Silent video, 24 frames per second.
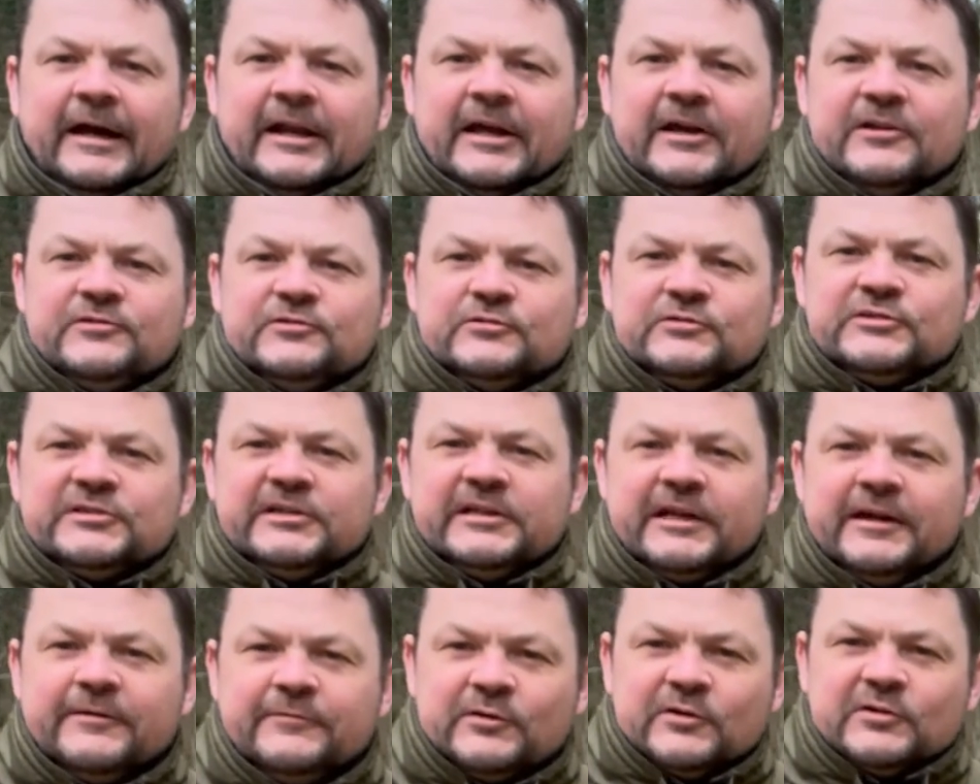as you'll
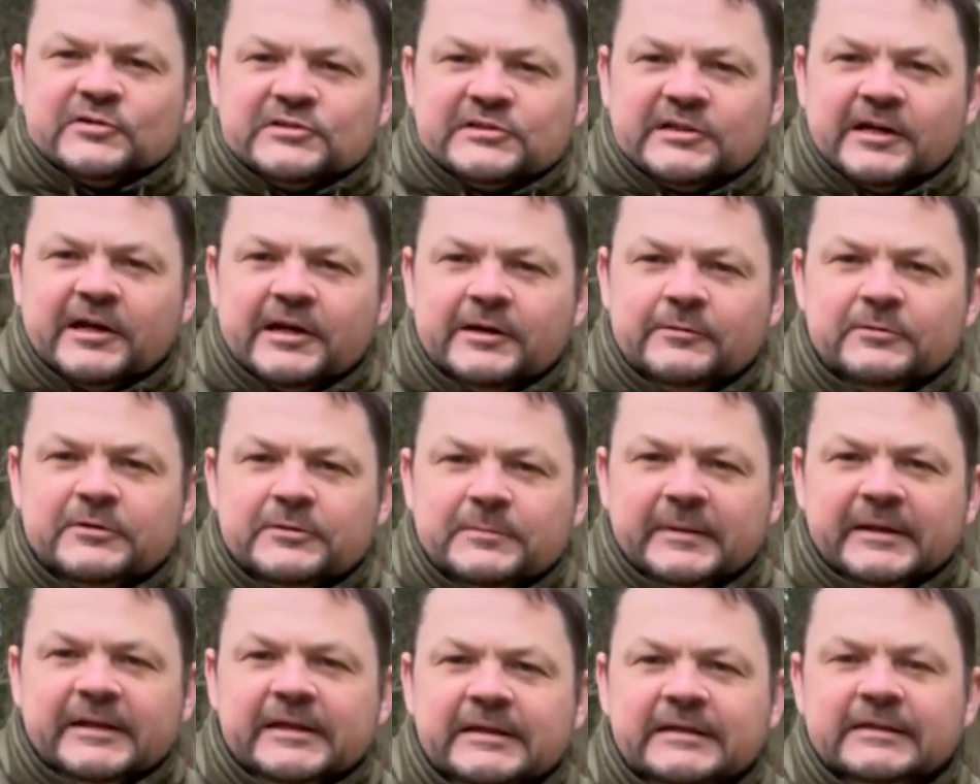see I've got Sky with
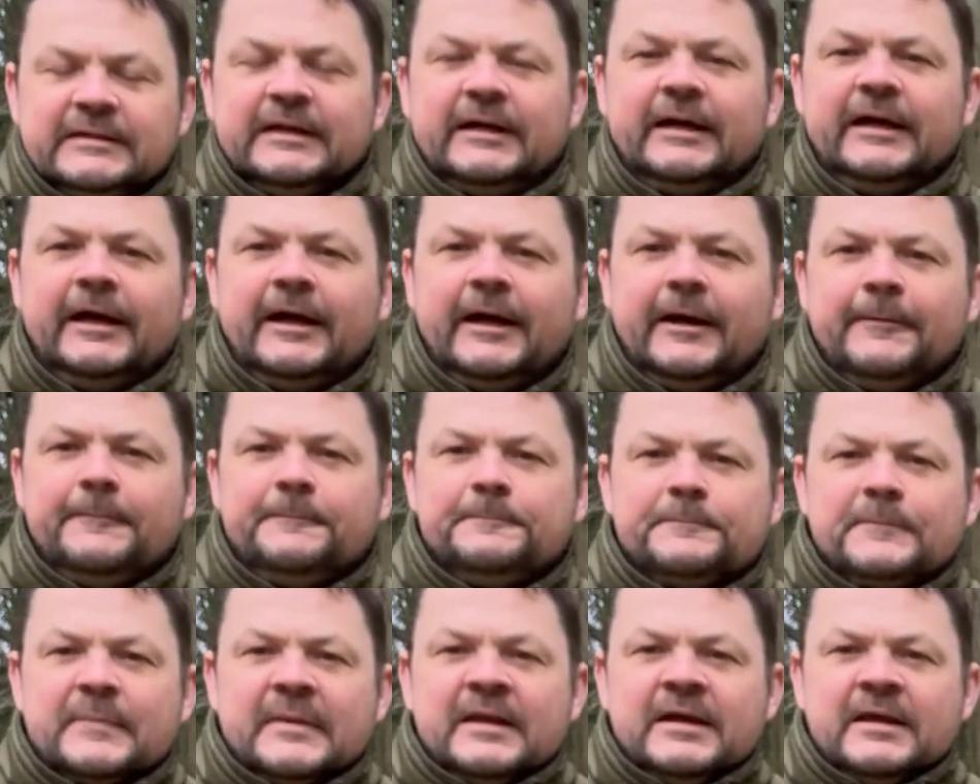me,
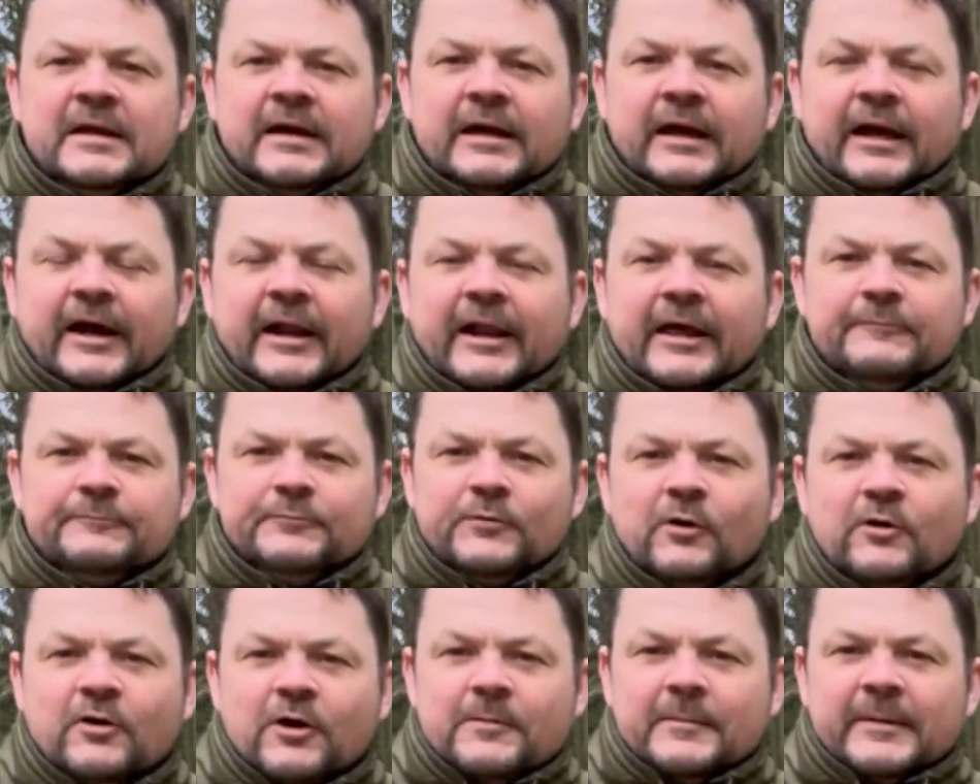and I've
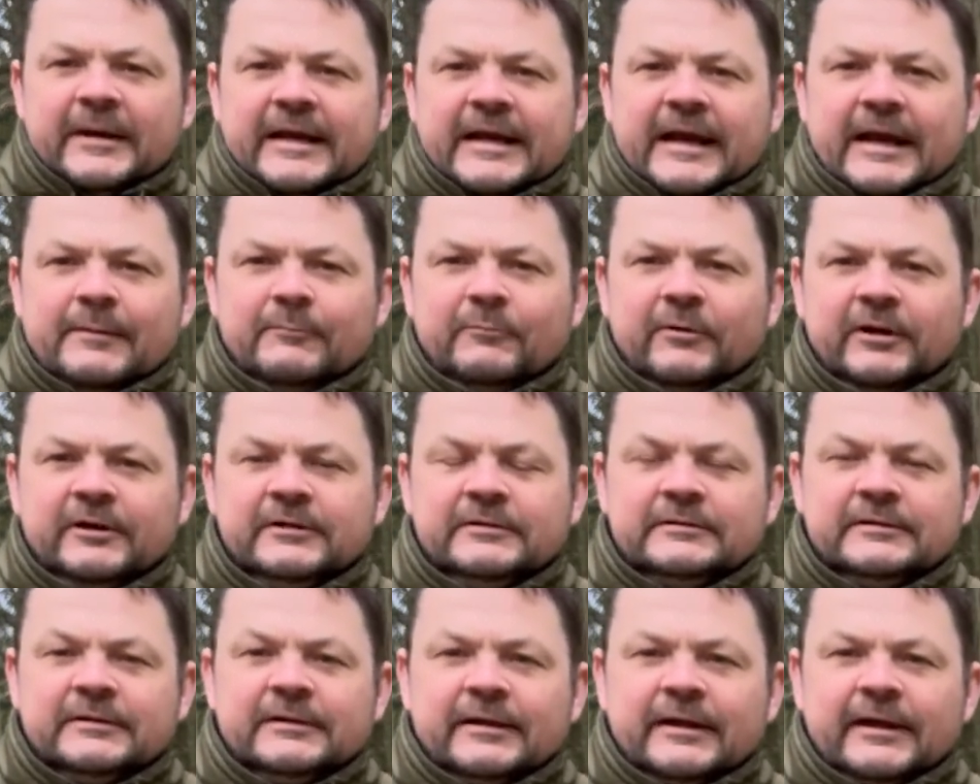not got my camera,
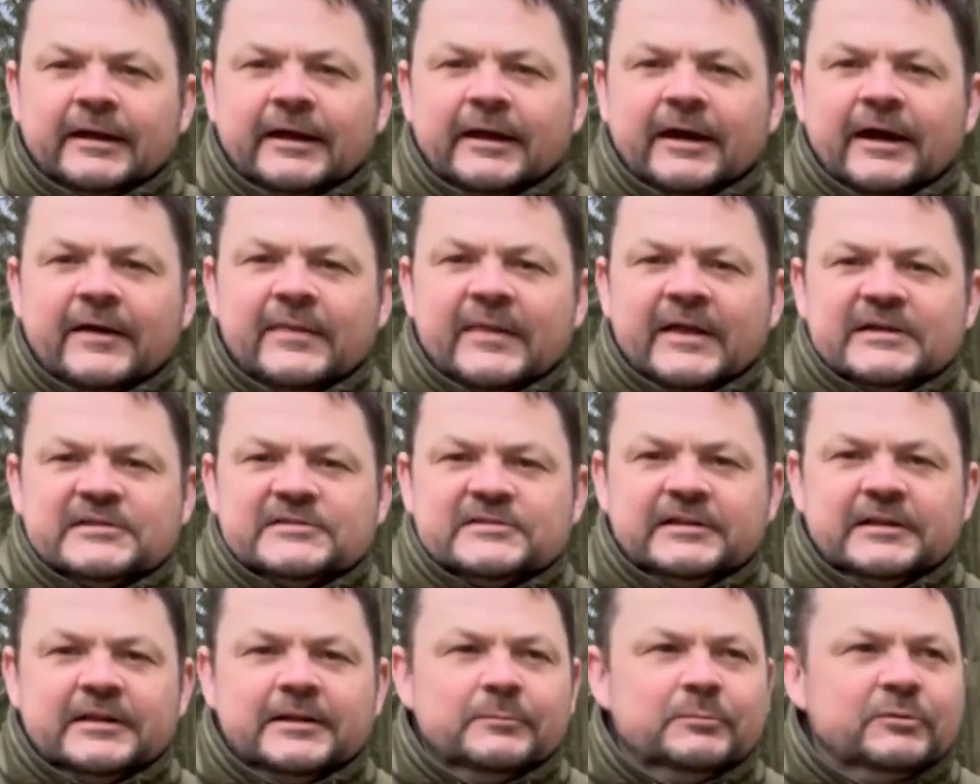and that's
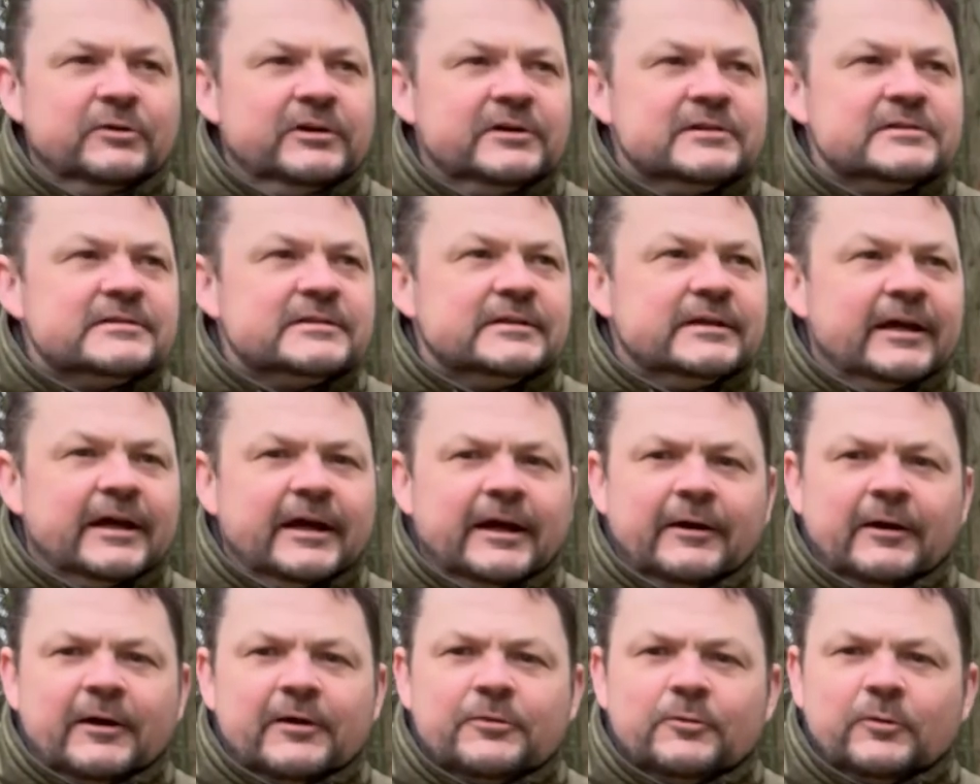deliberate.
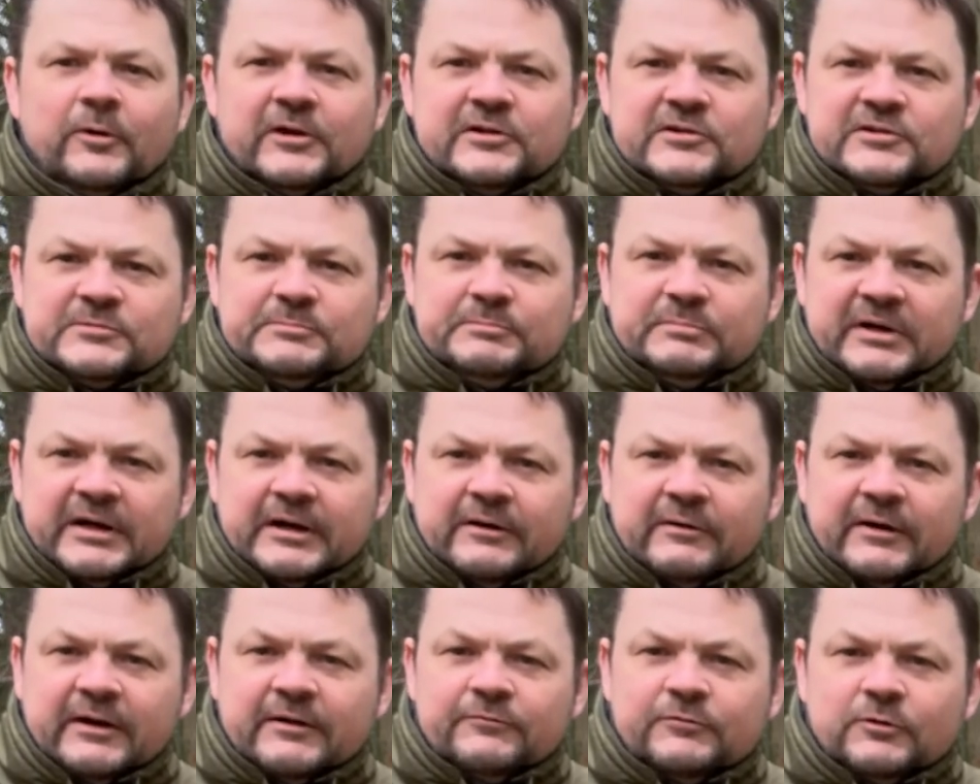I thought I'd just bring
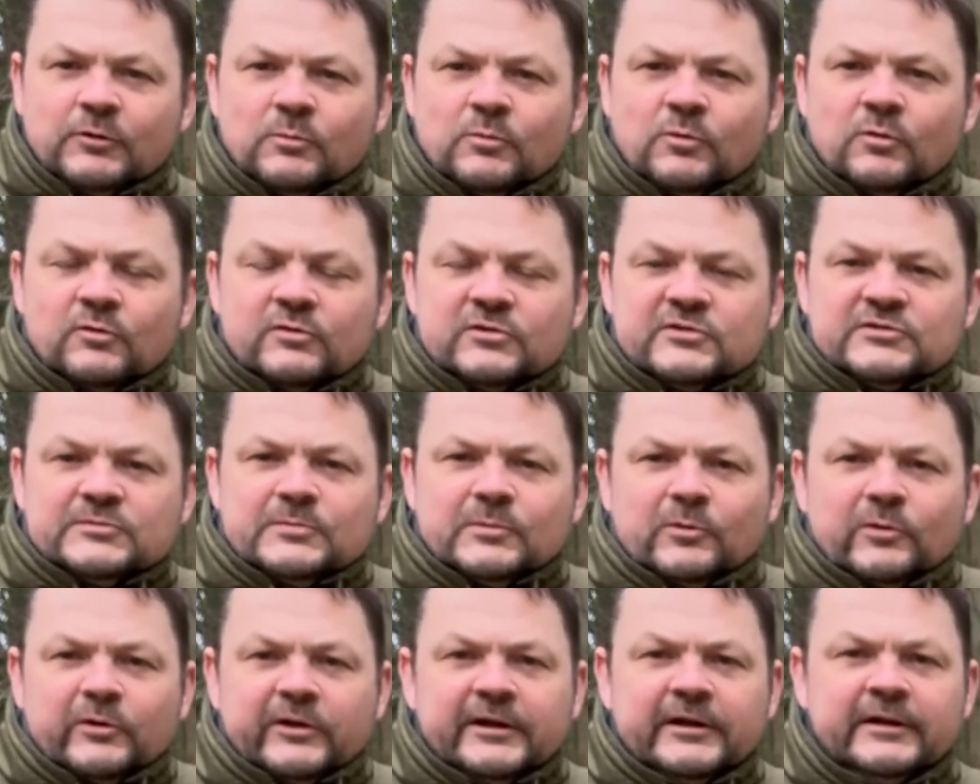her out for a walk this
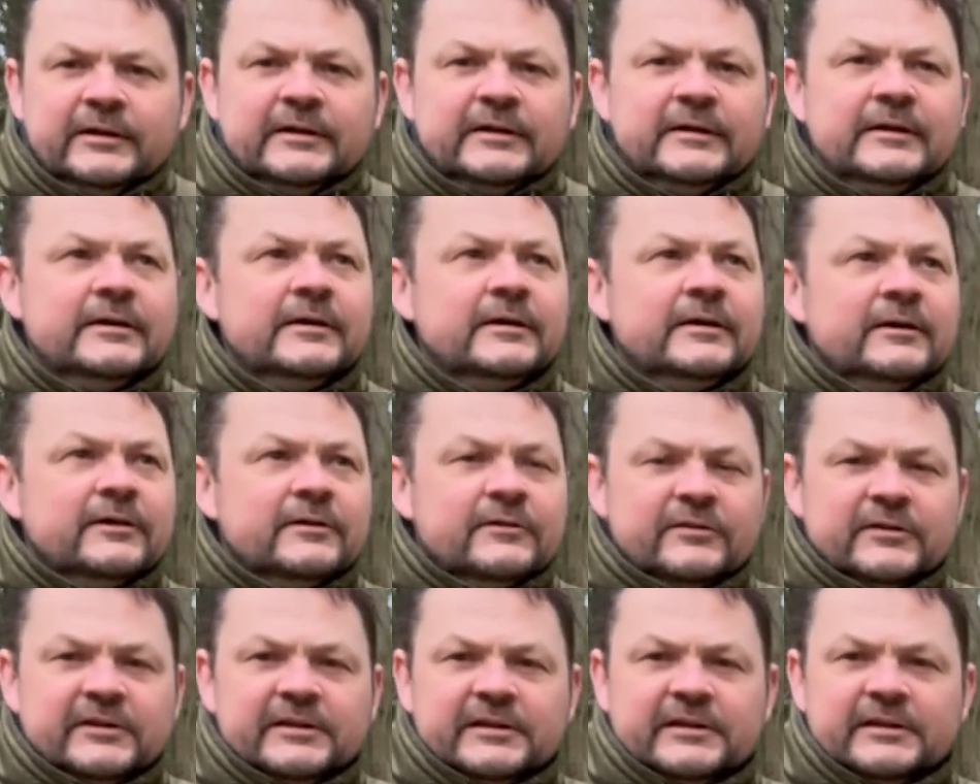morning.
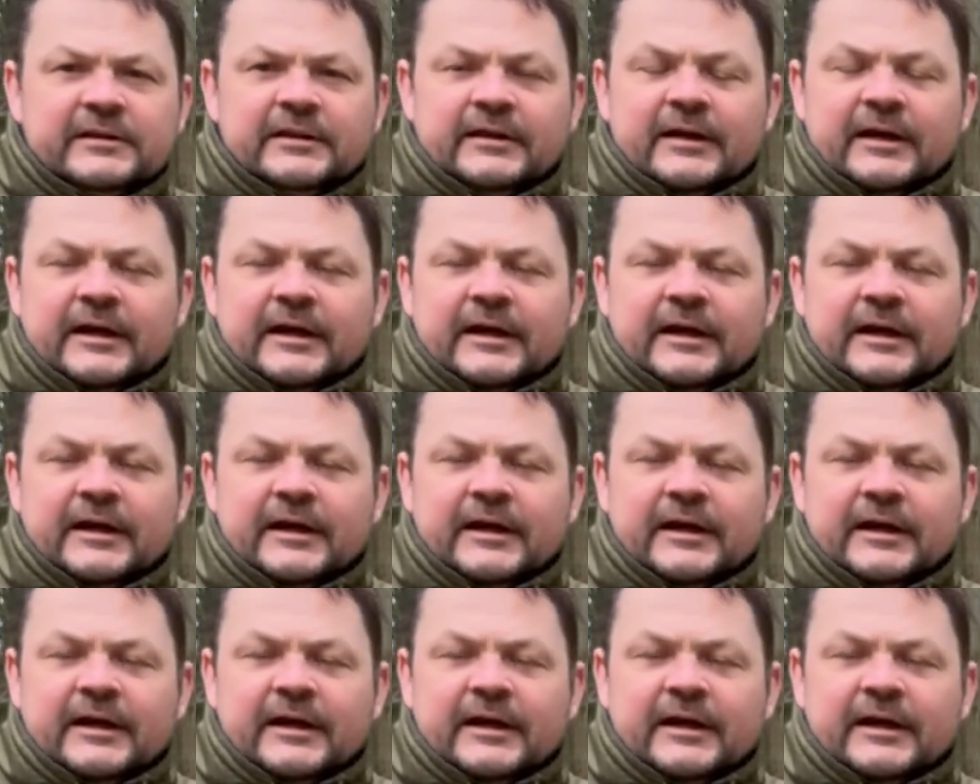The